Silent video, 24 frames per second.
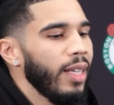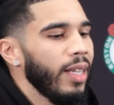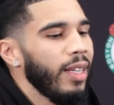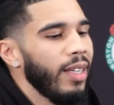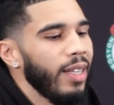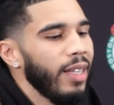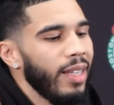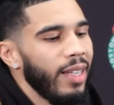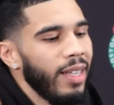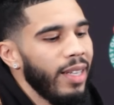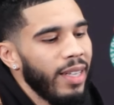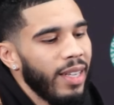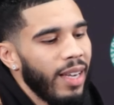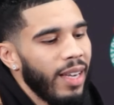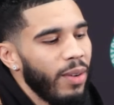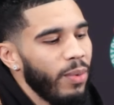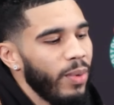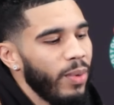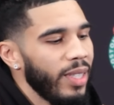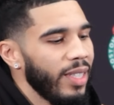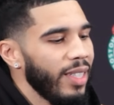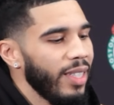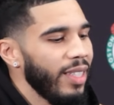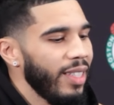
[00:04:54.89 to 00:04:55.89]
game? again, I
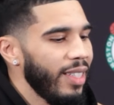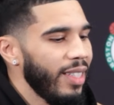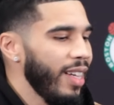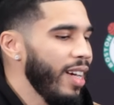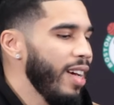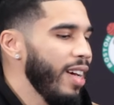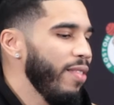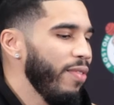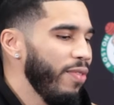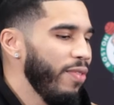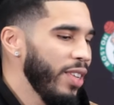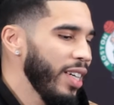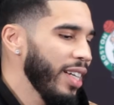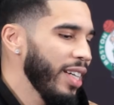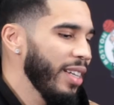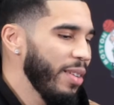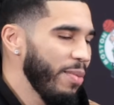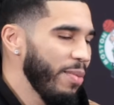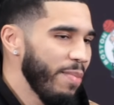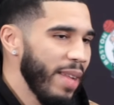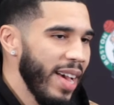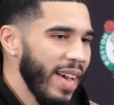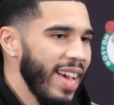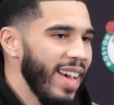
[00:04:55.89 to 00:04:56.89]
wasn't that
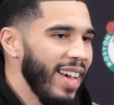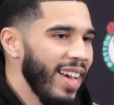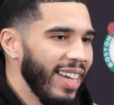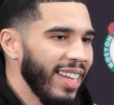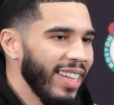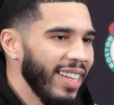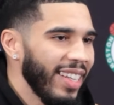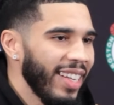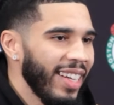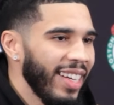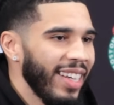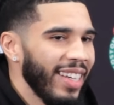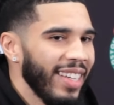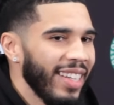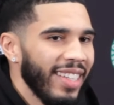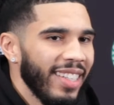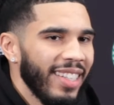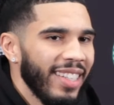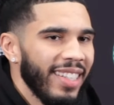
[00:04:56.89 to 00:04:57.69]
fucking mad. Like,